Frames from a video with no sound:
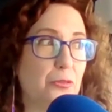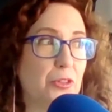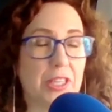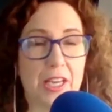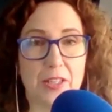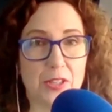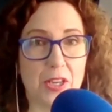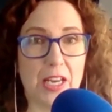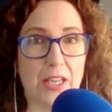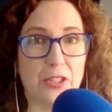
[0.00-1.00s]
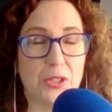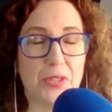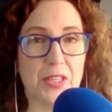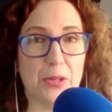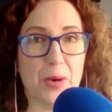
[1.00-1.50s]
for days on end,
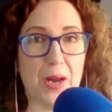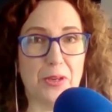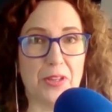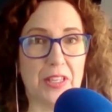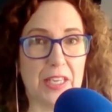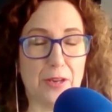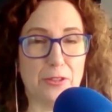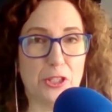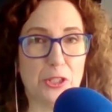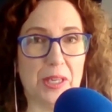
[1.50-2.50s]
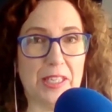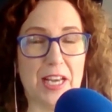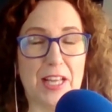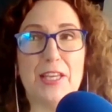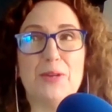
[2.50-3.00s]
just sit around on the couch doing
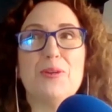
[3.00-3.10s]
nothing.